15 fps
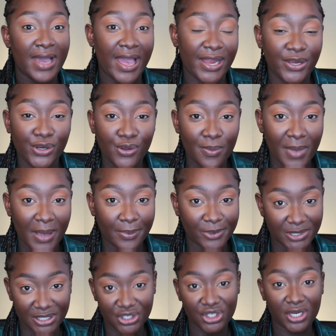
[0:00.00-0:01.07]
I knew my
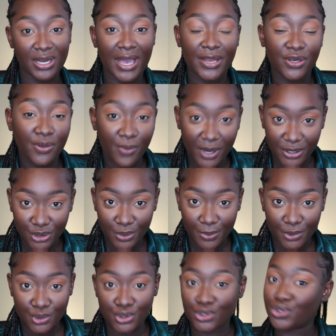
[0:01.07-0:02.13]
position. I knew what I was
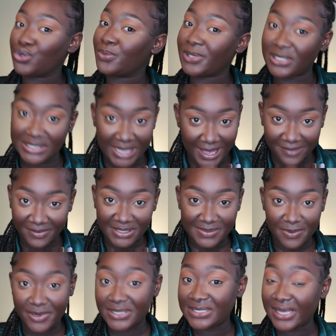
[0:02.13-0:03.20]
supposed to do because I have
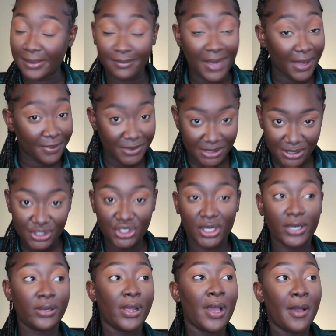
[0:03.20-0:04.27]
experience in my
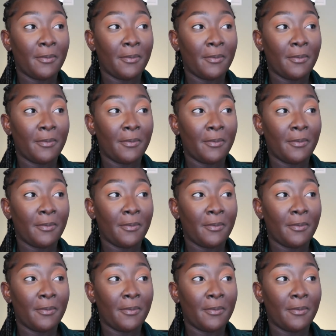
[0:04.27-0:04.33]
position,